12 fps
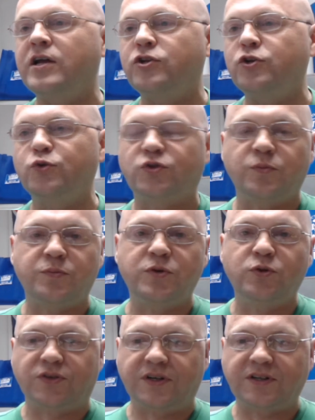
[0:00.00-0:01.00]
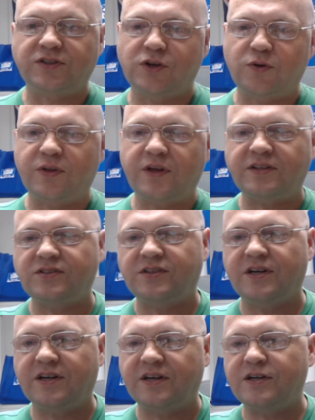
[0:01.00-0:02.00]
do some music. So that's
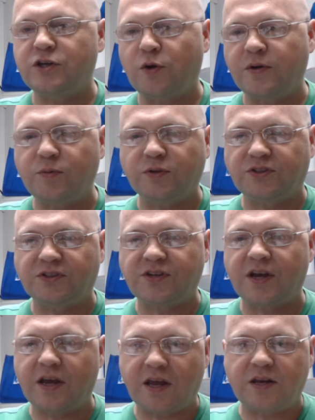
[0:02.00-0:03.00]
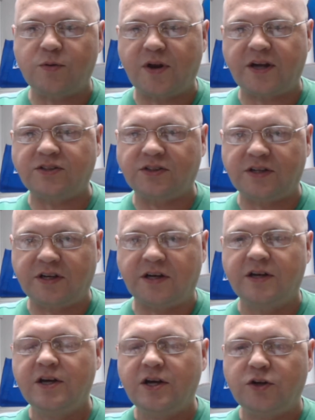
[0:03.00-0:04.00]
he was singing, and he would actually
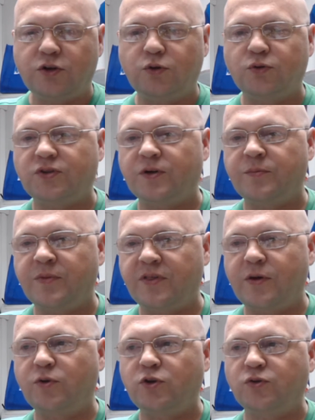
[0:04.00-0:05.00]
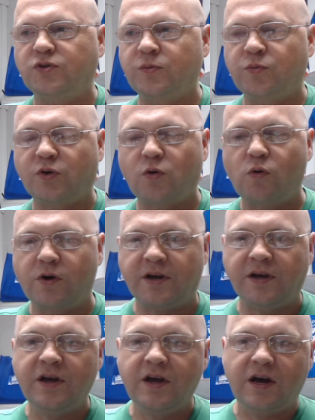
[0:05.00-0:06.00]
do some. They would do some
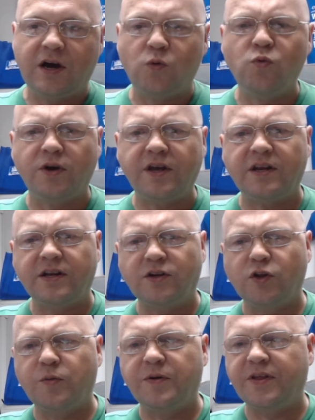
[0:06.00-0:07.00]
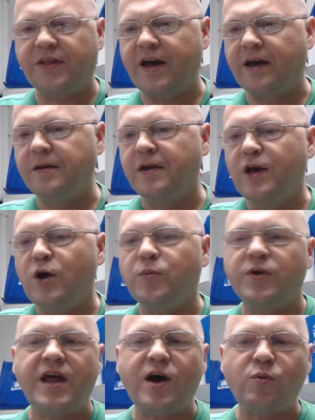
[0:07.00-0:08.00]
recording. We'll get into a little bit of that.
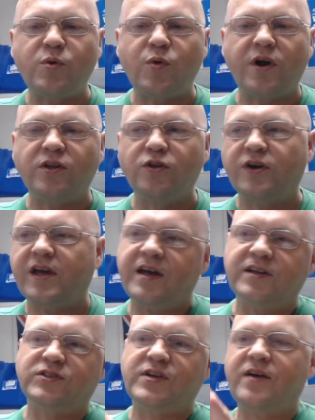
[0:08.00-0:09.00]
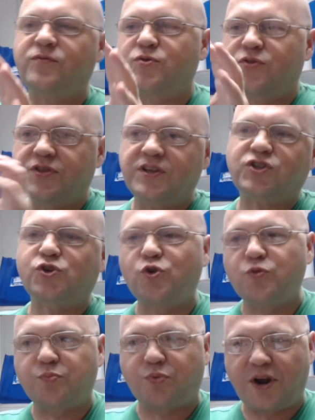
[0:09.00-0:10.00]
But now we want to look at is after this
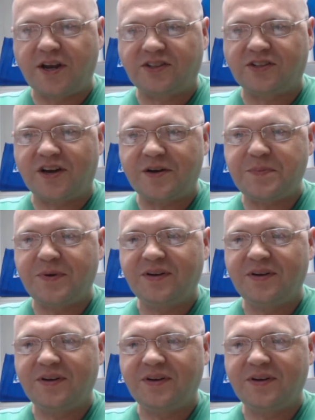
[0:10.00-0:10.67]
group breaks up,